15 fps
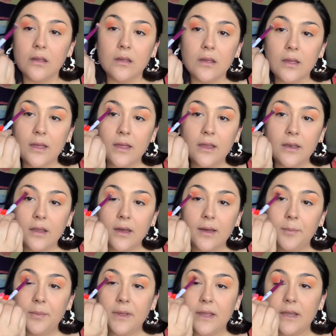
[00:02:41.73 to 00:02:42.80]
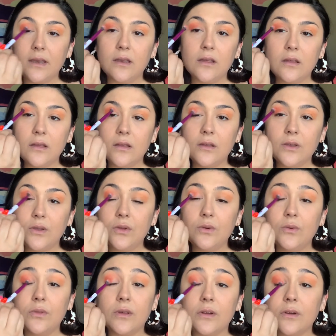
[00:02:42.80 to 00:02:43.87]
and up
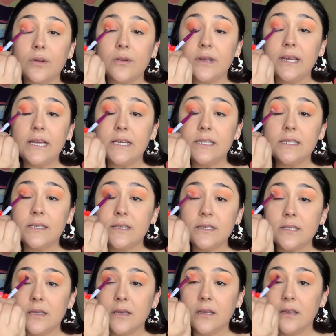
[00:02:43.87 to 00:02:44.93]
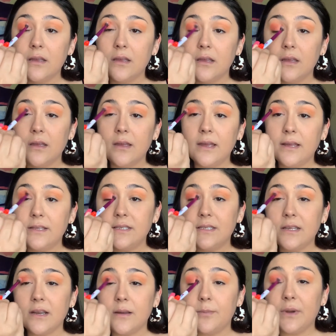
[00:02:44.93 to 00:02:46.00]
into the crease and
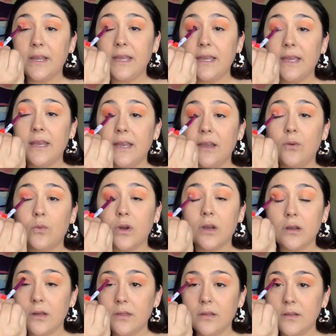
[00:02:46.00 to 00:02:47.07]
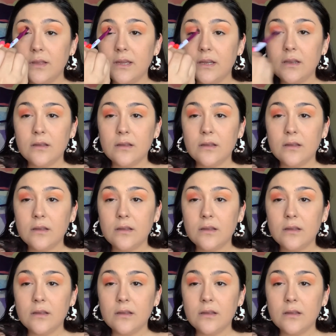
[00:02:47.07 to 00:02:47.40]
start bringing it inward on the lid.